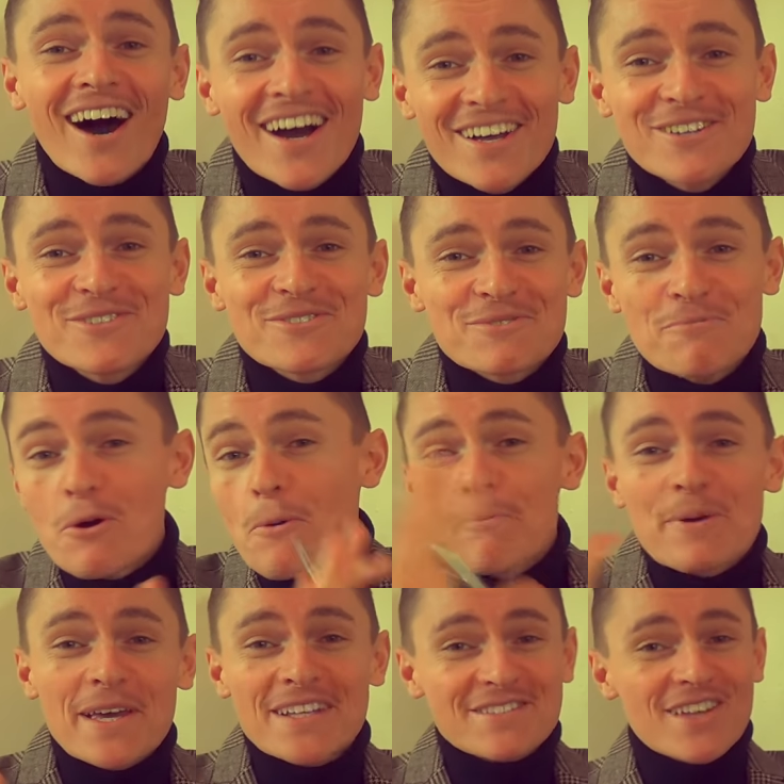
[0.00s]
dials,
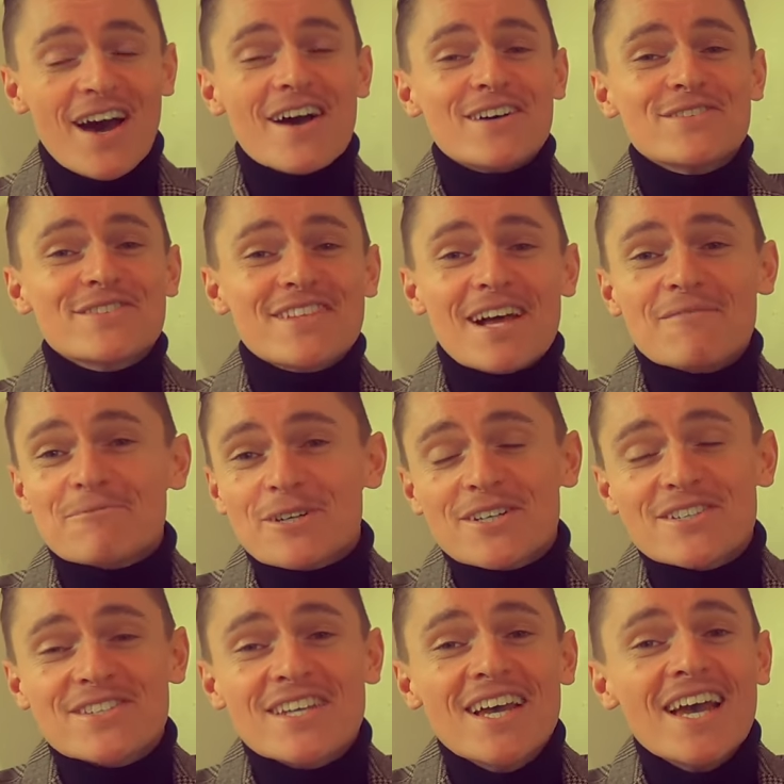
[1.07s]
more pink dials now
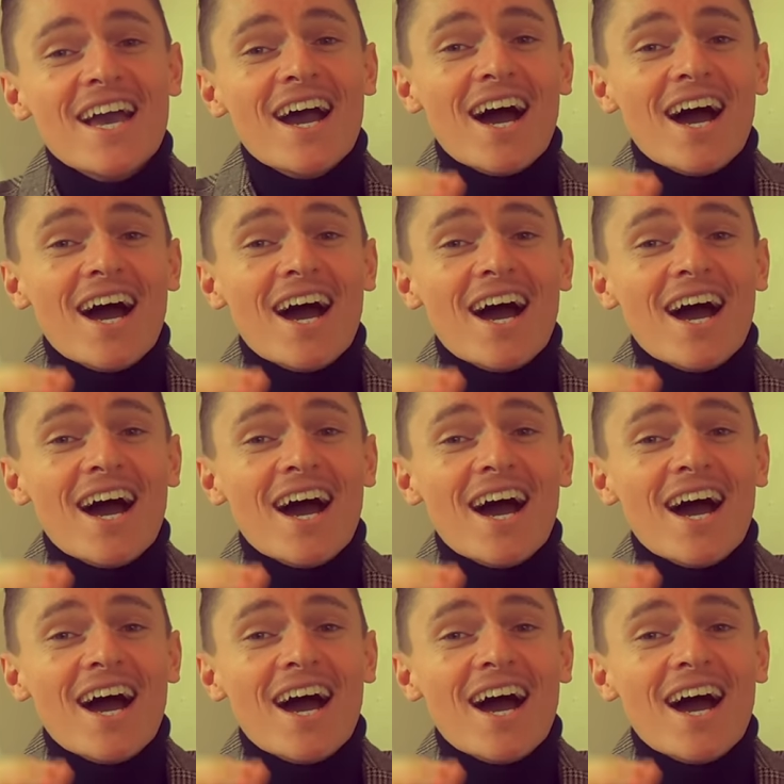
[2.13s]
because